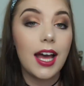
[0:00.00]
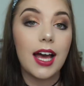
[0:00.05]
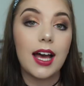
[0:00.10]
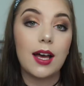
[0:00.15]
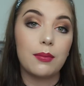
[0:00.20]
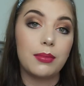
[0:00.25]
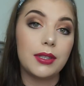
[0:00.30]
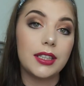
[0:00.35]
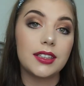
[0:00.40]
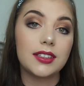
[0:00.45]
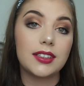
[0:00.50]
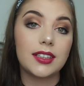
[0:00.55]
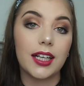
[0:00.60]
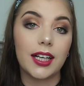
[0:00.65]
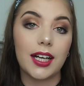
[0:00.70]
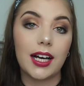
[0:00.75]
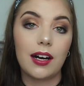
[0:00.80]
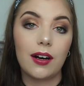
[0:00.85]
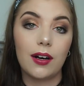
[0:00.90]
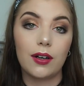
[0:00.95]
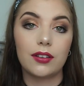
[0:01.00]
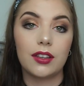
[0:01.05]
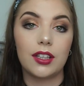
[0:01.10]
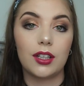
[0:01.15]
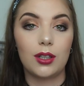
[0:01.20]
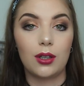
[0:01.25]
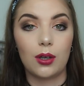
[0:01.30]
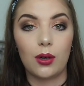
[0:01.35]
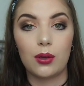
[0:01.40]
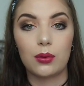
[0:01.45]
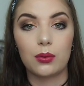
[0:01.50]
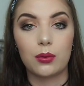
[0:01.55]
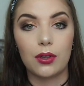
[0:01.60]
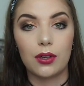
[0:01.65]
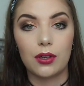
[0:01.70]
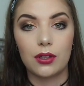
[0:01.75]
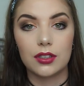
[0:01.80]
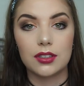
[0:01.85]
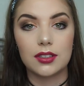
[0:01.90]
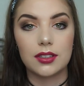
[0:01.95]
and please check out the clone
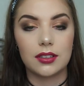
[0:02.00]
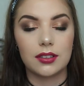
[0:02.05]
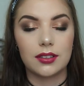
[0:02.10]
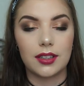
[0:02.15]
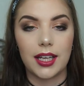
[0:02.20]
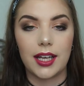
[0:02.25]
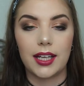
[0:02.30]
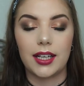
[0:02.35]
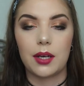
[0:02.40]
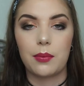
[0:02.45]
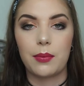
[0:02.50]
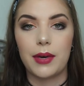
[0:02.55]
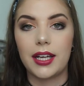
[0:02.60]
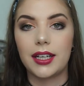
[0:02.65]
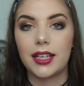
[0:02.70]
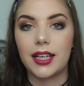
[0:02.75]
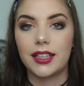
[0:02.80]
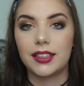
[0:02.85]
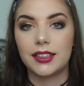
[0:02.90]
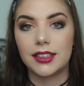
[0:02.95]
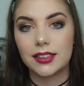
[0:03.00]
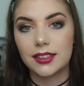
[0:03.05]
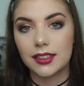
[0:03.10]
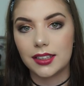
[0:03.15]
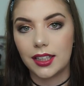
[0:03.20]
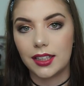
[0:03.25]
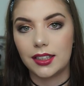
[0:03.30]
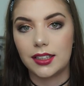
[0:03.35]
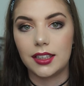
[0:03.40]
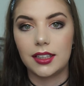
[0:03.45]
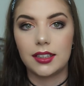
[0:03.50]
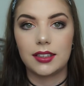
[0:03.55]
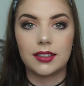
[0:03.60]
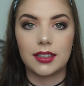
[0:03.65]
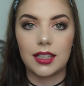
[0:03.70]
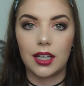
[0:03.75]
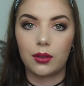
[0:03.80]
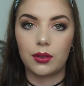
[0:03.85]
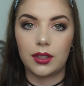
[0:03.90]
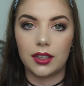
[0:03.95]
wars that amanda and jessica did
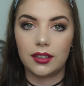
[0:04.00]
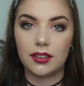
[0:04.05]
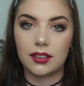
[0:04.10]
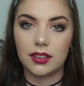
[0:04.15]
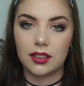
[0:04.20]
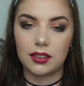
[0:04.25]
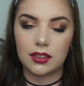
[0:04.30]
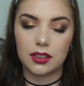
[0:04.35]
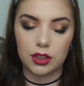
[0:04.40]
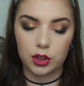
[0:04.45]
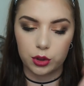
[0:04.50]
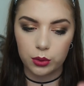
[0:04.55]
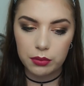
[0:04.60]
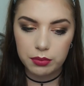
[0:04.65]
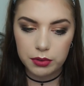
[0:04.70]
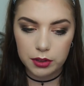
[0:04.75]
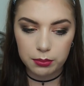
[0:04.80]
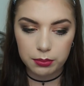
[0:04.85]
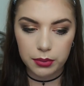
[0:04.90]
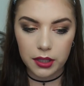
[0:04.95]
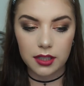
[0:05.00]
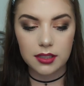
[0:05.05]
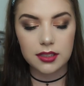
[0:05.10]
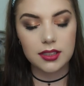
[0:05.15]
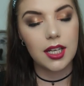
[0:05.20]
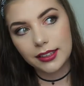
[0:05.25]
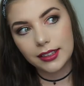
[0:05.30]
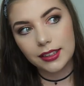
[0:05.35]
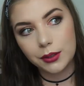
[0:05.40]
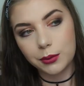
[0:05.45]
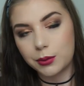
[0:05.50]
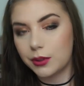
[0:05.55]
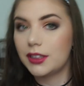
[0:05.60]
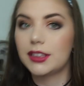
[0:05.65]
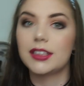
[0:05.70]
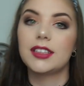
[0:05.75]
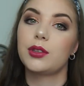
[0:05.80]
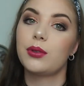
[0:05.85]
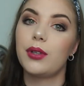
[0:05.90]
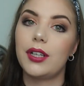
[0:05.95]
down in the description box which
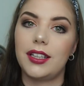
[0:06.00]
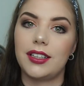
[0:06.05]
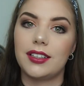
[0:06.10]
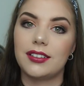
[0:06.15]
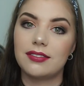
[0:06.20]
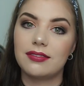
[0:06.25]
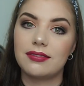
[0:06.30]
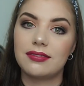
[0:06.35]
is great